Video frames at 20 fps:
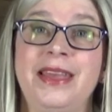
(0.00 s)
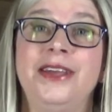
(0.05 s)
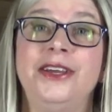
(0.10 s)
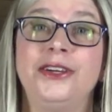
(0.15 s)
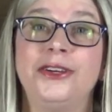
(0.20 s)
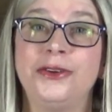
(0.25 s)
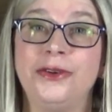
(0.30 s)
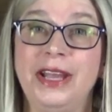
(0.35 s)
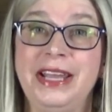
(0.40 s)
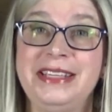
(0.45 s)

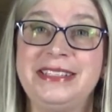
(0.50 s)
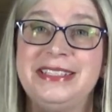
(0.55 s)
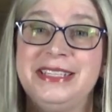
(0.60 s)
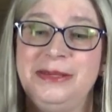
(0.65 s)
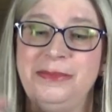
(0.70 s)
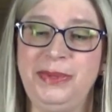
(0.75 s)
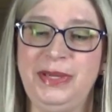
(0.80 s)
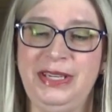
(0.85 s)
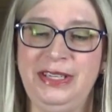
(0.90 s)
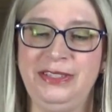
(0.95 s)
Grace
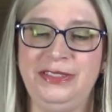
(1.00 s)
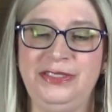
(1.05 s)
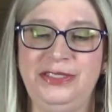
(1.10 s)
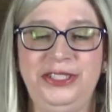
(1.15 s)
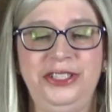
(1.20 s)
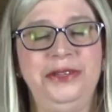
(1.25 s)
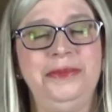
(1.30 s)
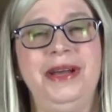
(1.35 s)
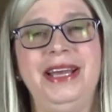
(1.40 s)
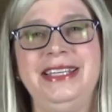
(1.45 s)
and peace
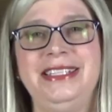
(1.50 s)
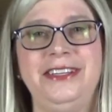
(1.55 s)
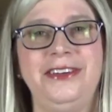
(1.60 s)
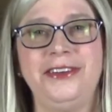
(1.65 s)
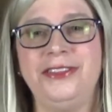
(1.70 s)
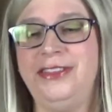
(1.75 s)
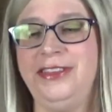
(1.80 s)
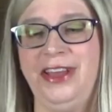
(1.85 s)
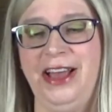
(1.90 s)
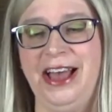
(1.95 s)
to you, my
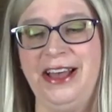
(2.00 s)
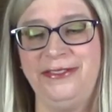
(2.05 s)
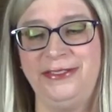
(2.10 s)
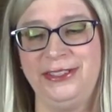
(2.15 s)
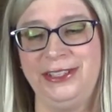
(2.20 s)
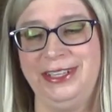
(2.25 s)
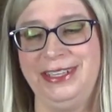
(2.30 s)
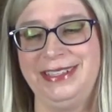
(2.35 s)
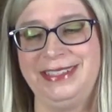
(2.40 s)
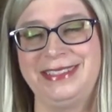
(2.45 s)
dear
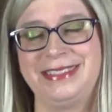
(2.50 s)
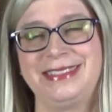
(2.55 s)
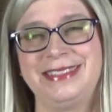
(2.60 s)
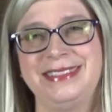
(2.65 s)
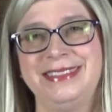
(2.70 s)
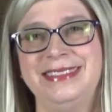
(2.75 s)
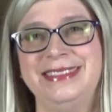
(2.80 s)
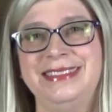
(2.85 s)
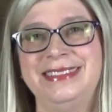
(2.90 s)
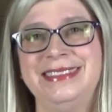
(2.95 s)

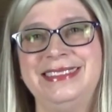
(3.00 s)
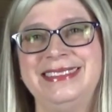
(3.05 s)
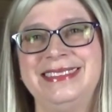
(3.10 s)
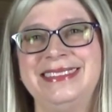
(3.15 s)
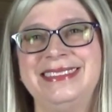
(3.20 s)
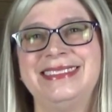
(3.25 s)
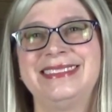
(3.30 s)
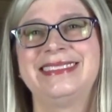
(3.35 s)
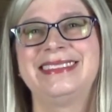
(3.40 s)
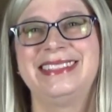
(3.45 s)
Theophilus.
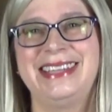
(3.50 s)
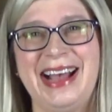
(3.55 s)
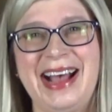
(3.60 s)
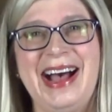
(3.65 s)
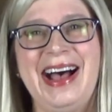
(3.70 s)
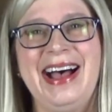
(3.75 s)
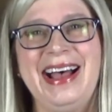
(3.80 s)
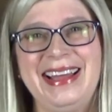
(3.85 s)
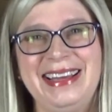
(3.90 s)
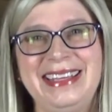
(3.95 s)

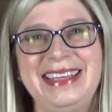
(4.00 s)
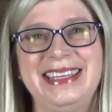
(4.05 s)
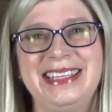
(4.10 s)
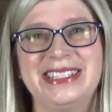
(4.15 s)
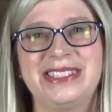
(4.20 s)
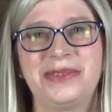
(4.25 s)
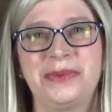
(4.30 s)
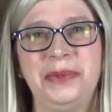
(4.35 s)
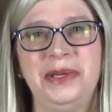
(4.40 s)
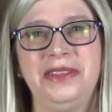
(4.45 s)
God
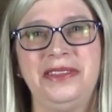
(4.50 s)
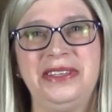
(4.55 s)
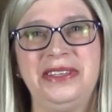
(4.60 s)
is with